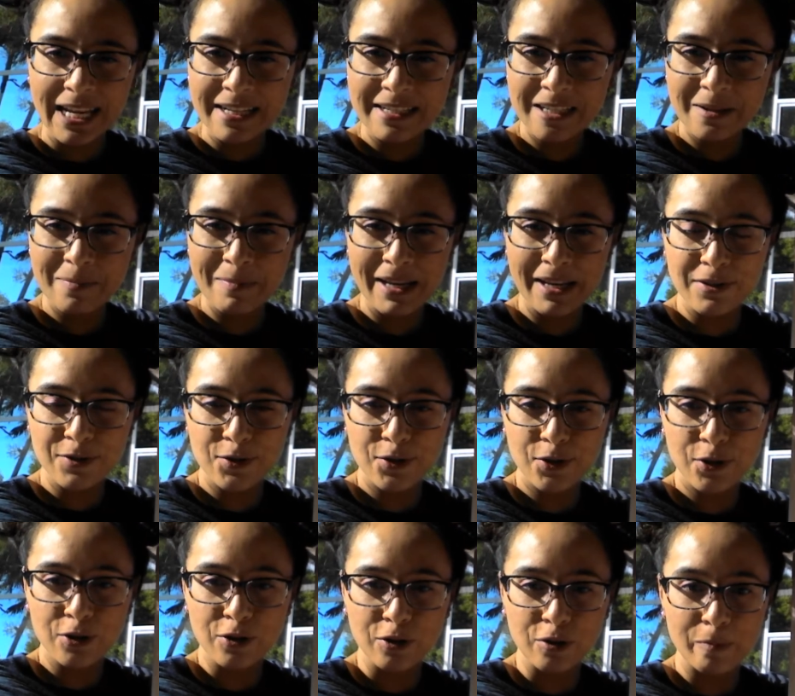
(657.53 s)
to make a
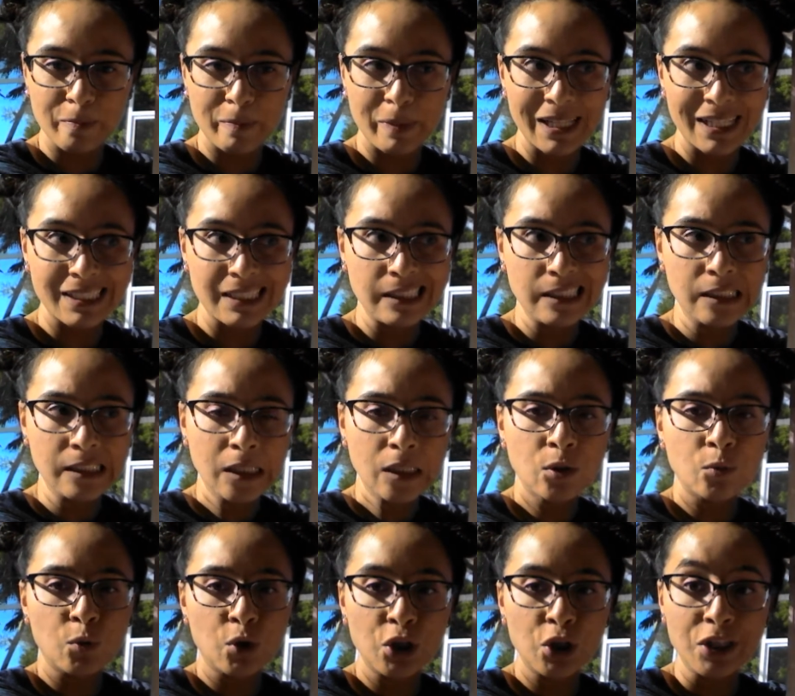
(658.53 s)
circle, but
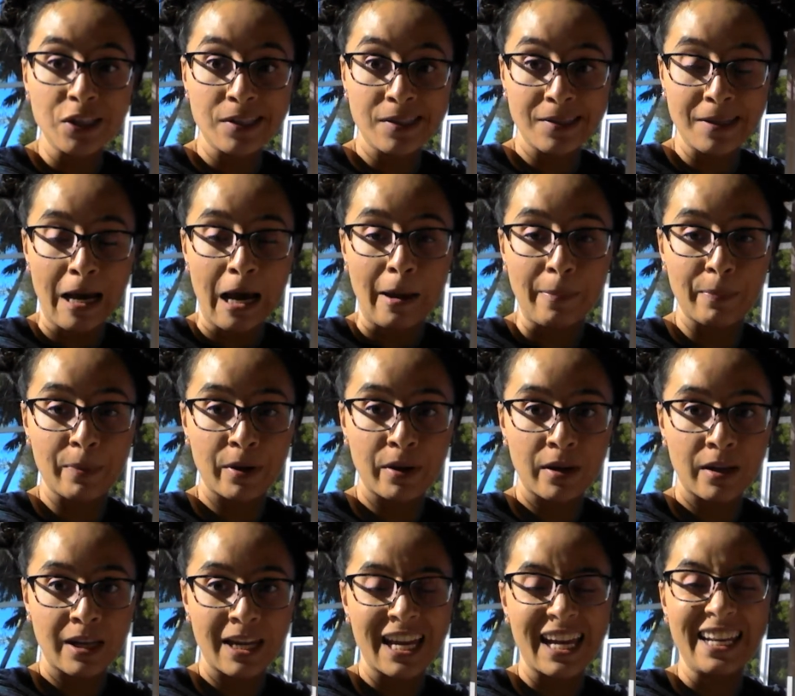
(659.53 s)
we're going to stop
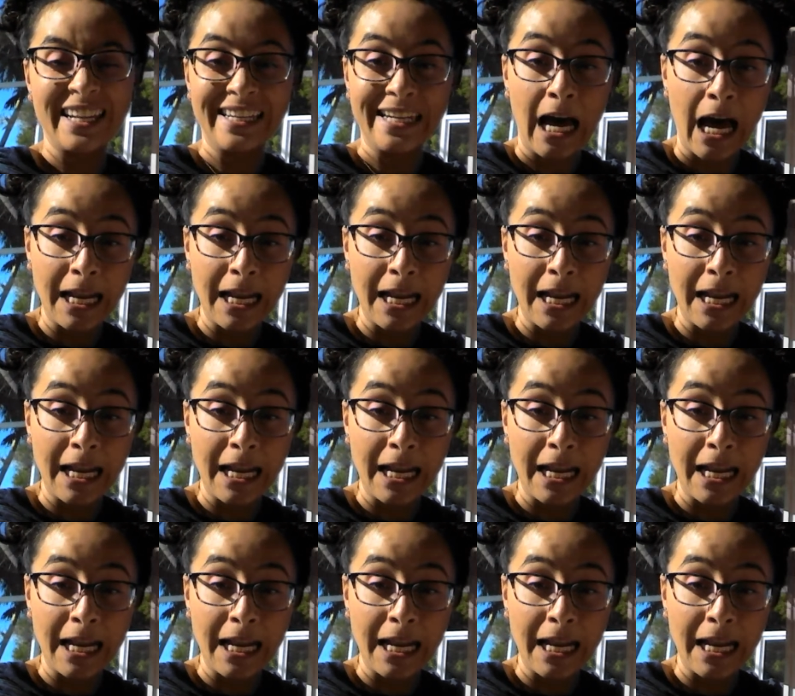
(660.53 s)
and not